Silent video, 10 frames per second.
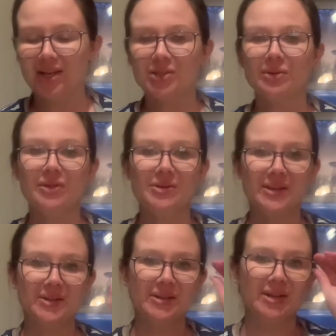So a few
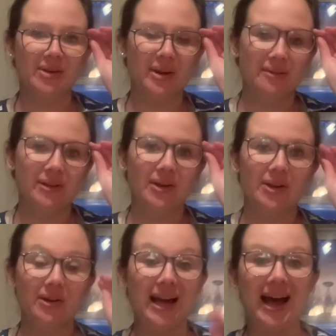years ago, I figured
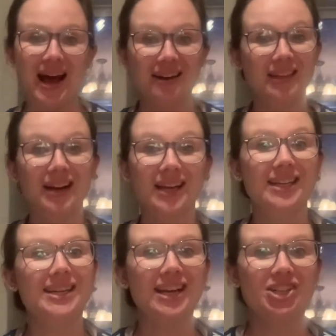out a hack that I
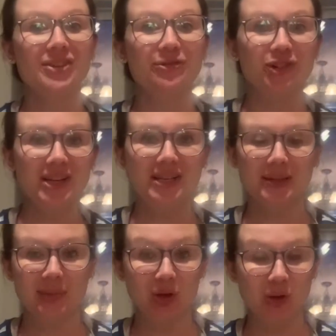can actually
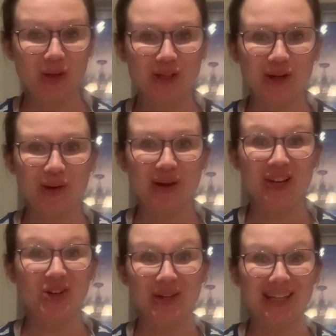freeze my cookie dough
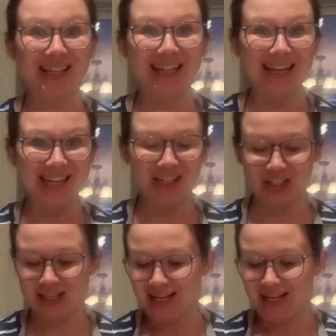and cook it later.